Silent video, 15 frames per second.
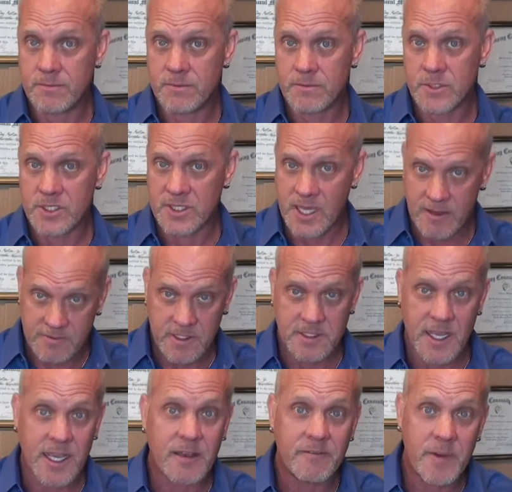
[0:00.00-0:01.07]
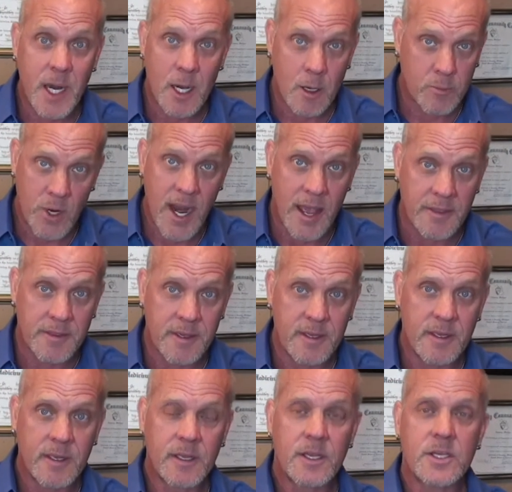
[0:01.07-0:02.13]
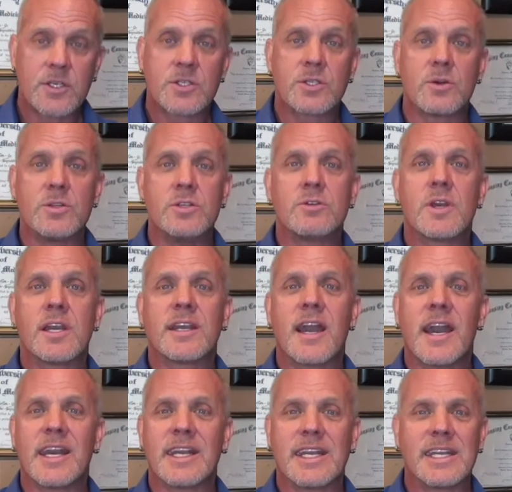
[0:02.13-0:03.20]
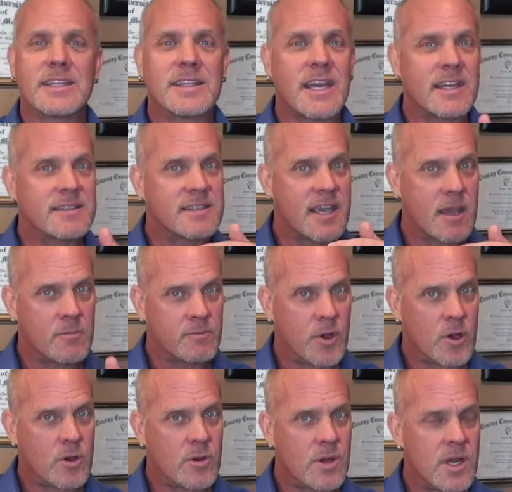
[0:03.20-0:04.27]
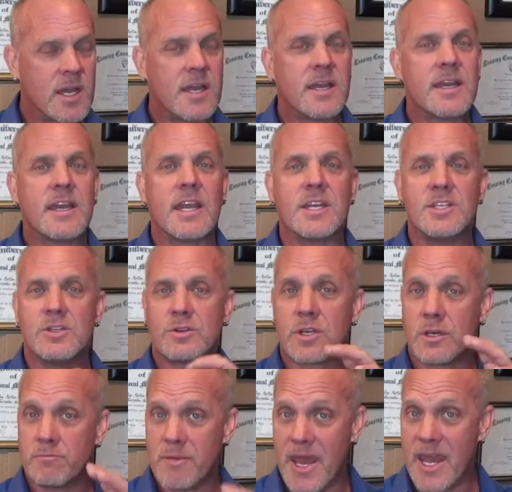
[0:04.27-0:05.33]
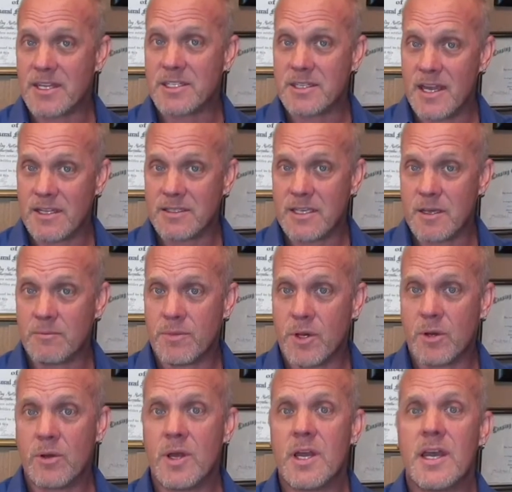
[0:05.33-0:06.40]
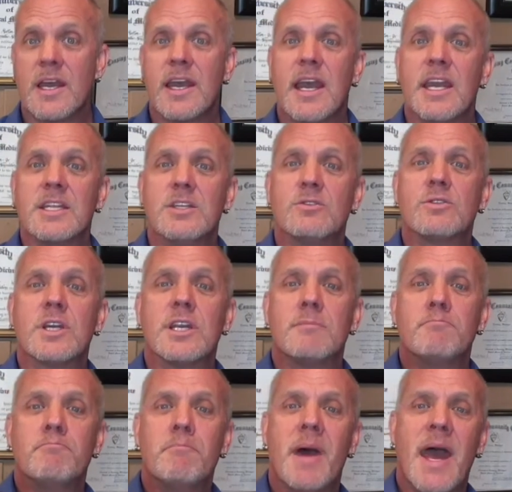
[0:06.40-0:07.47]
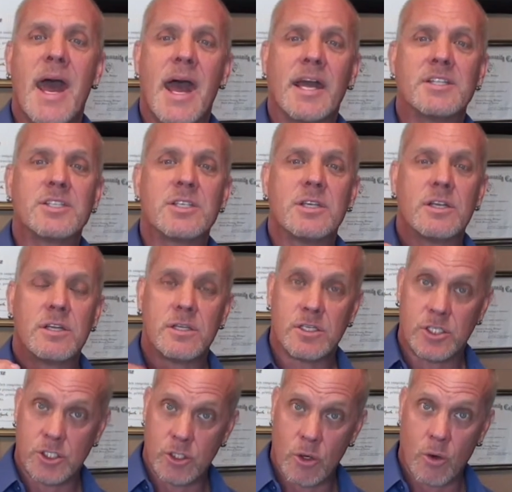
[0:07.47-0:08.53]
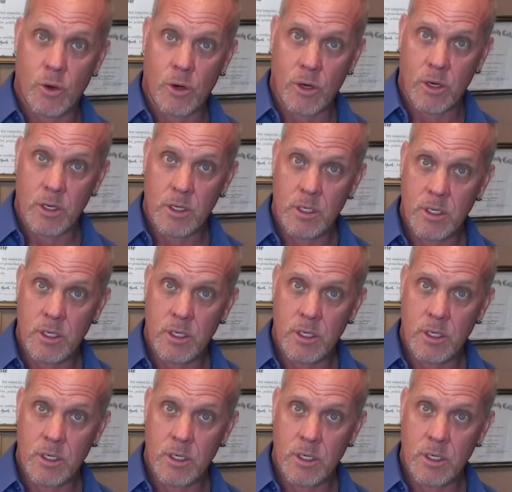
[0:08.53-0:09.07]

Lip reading: because they have to take a breath. So you can kind of get that tempo, and you can match that tempo, and you can match your